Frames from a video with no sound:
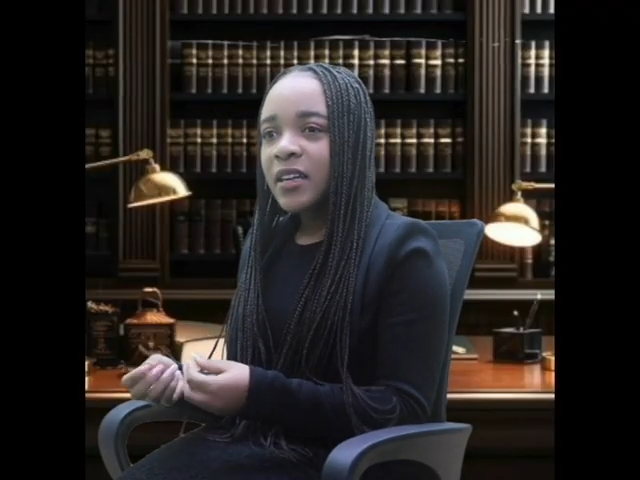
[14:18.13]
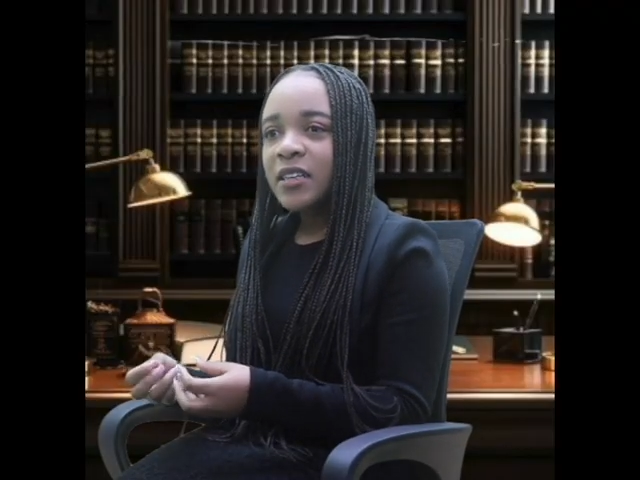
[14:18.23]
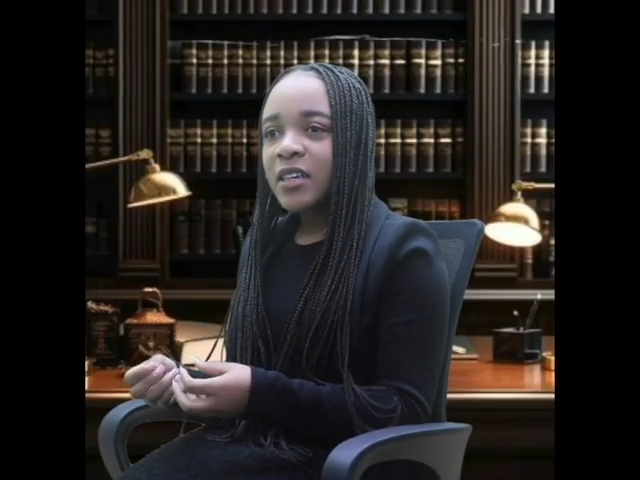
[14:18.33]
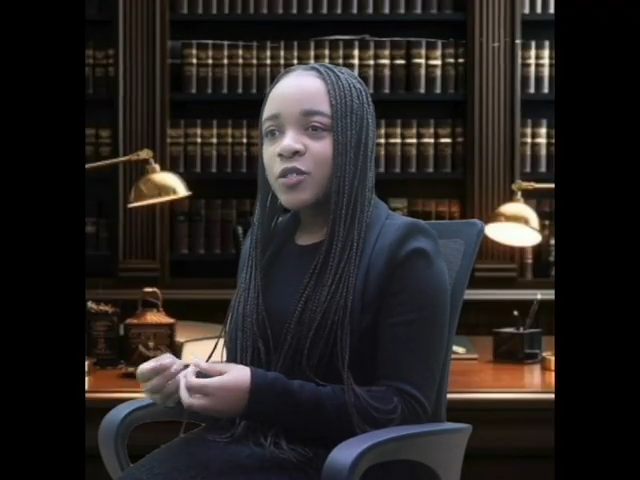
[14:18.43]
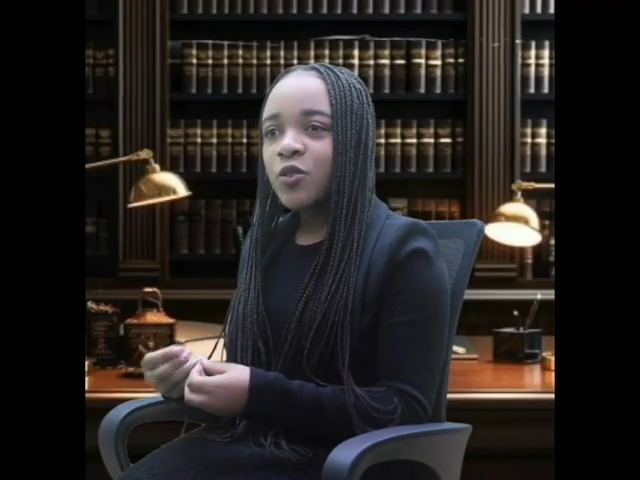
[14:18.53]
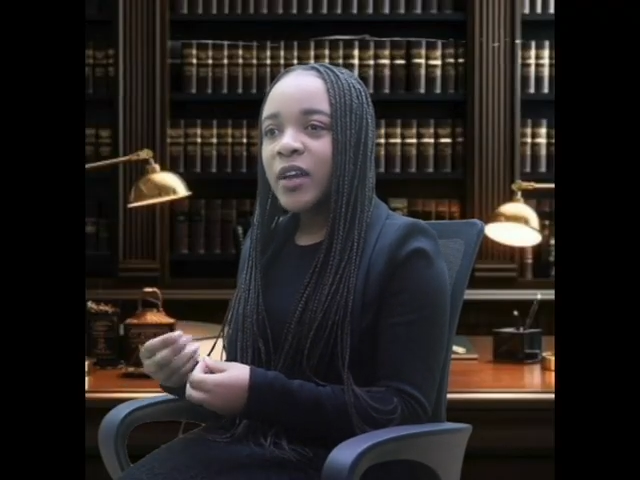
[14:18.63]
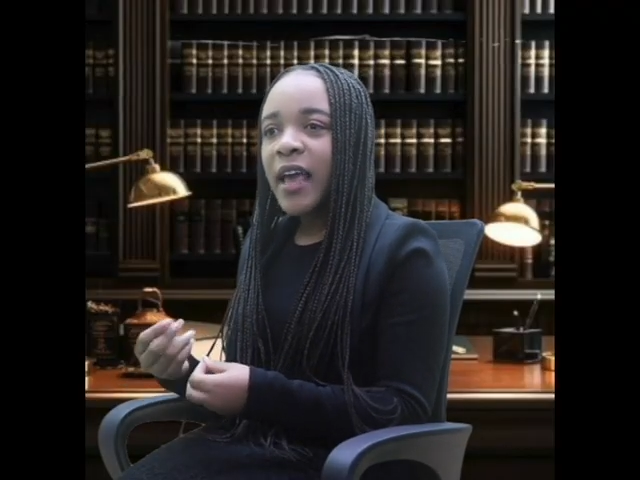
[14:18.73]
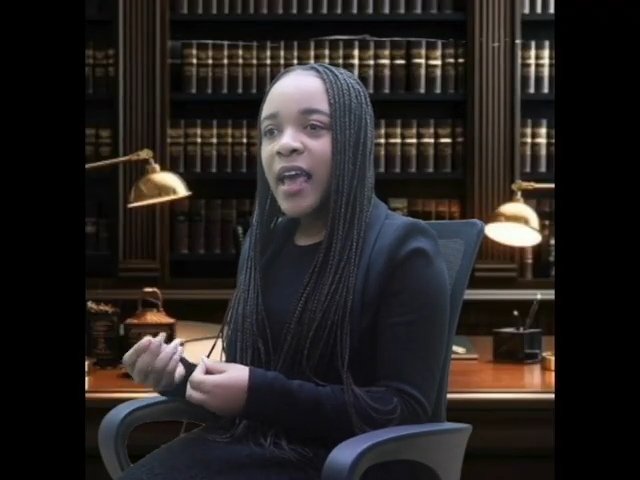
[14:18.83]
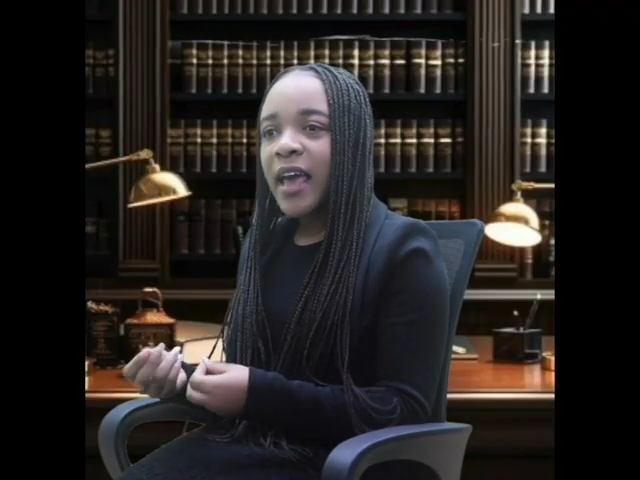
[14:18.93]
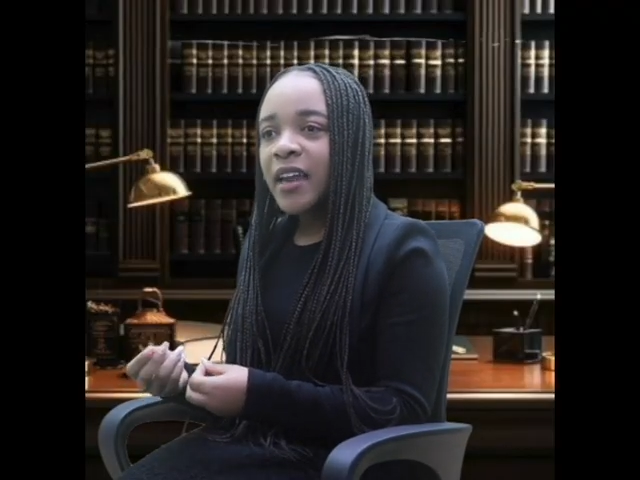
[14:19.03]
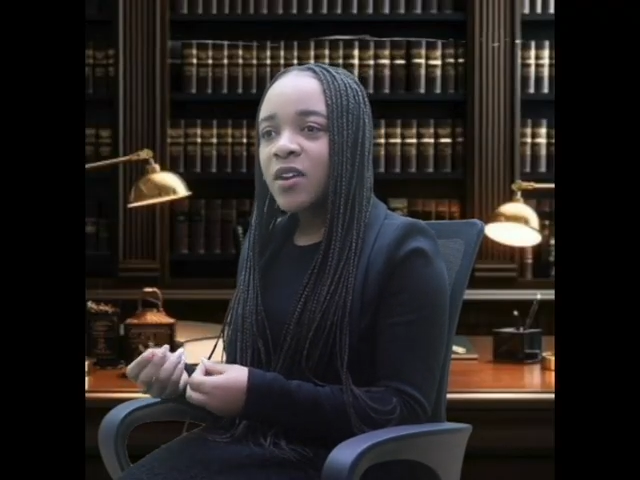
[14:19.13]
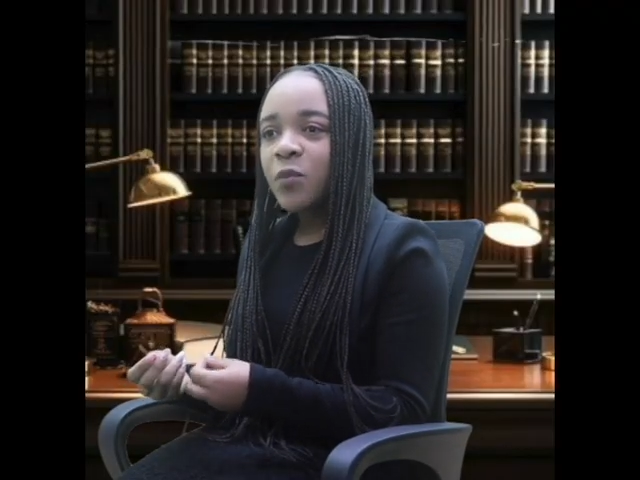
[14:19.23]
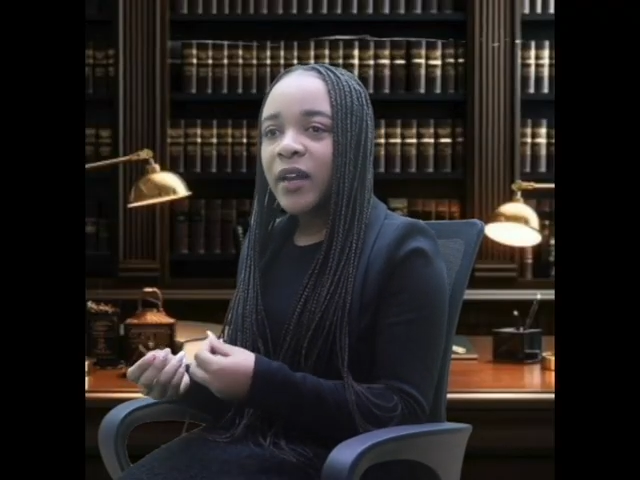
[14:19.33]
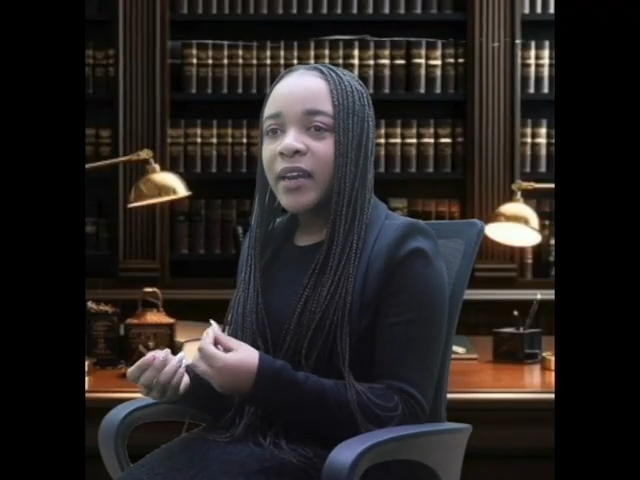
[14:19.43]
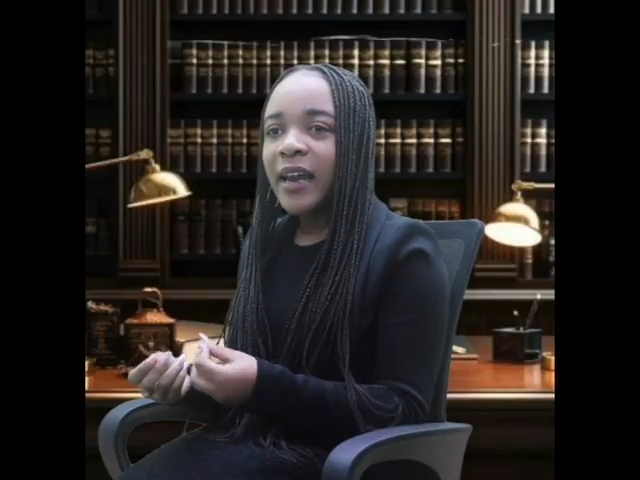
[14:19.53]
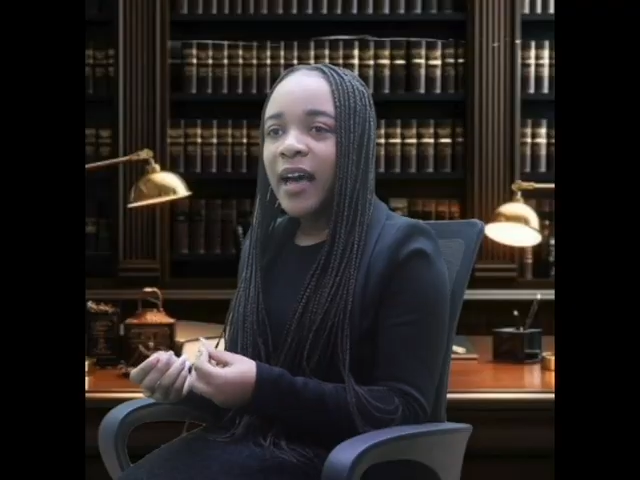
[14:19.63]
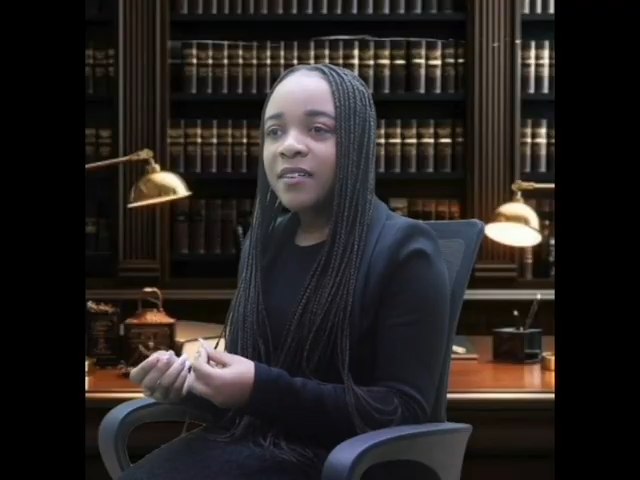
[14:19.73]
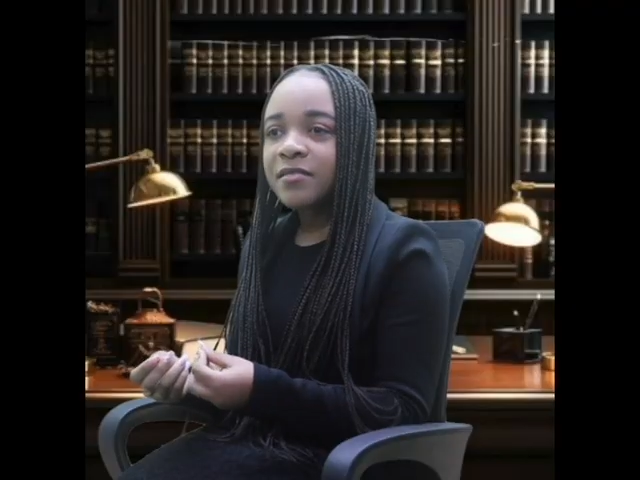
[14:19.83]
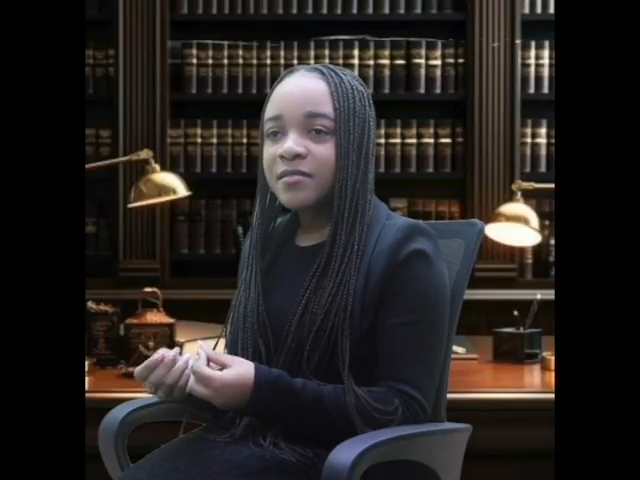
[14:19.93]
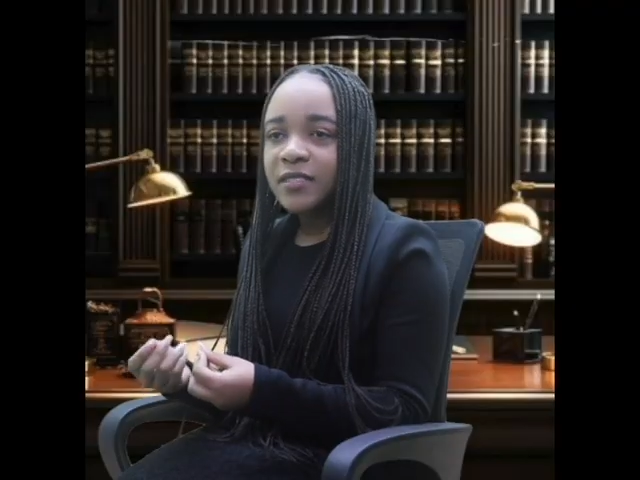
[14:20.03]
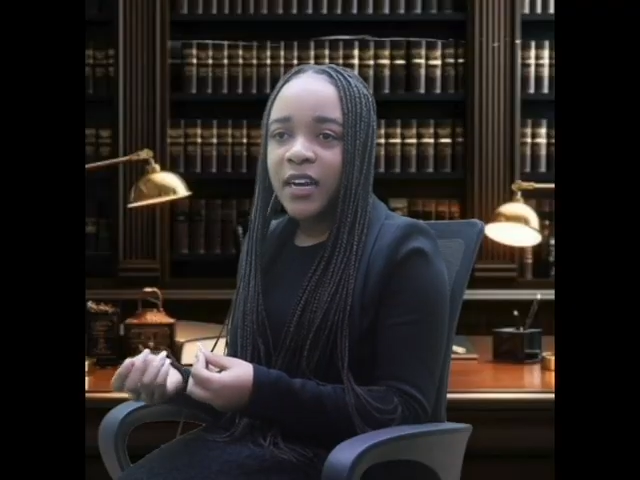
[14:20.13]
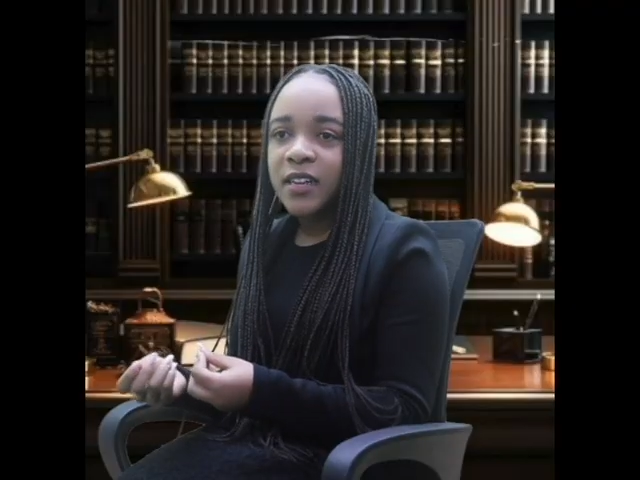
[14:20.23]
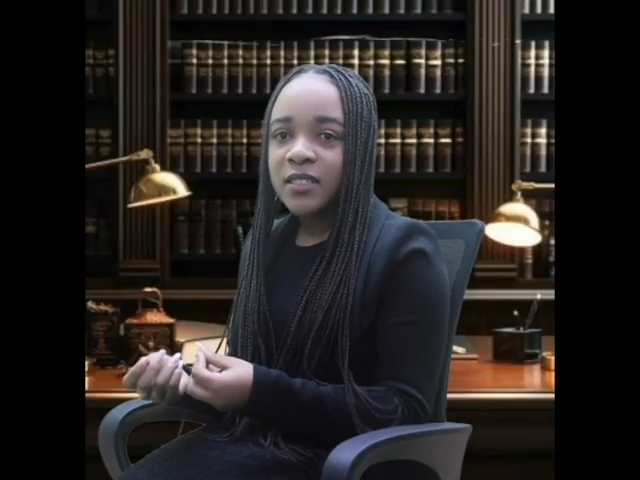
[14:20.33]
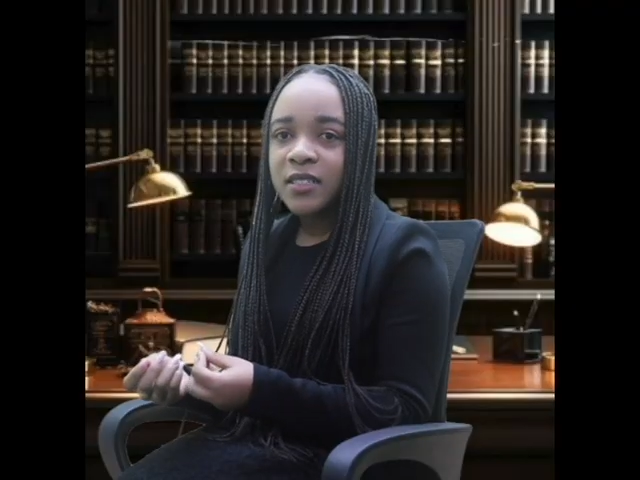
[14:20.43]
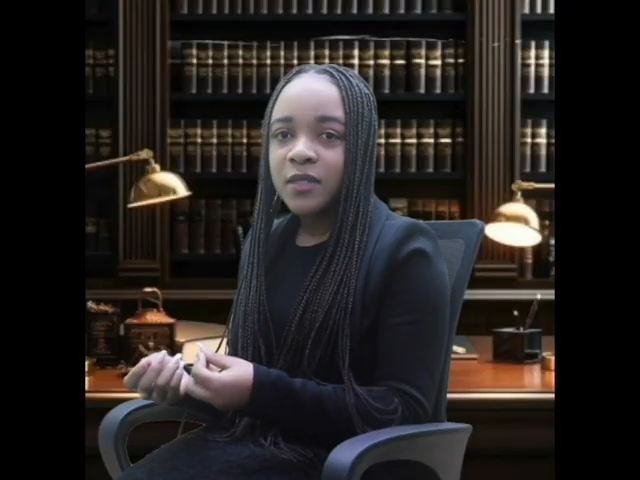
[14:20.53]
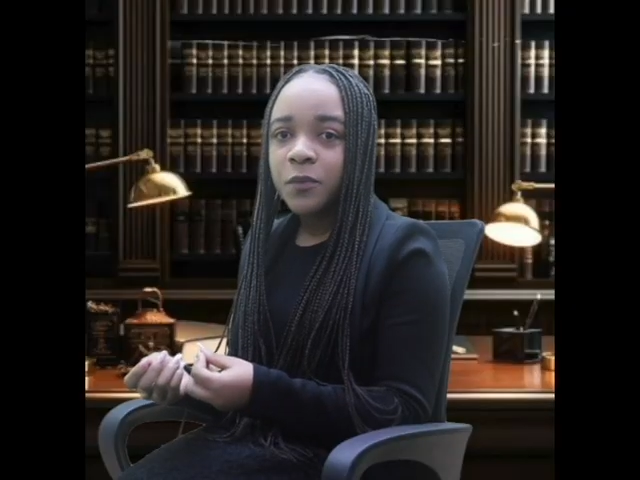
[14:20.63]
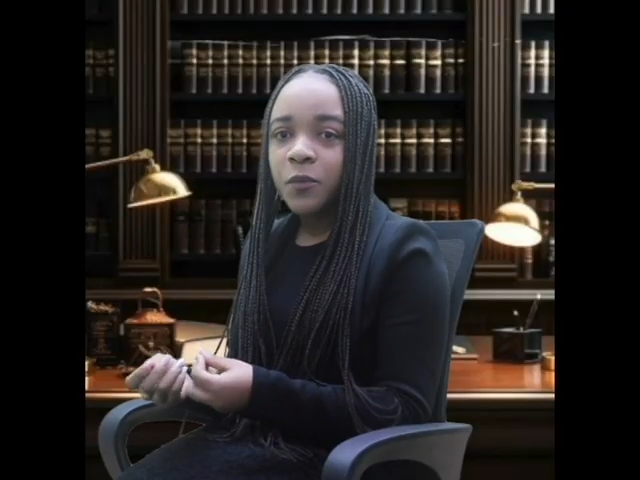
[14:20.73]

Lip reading: does not end when love does.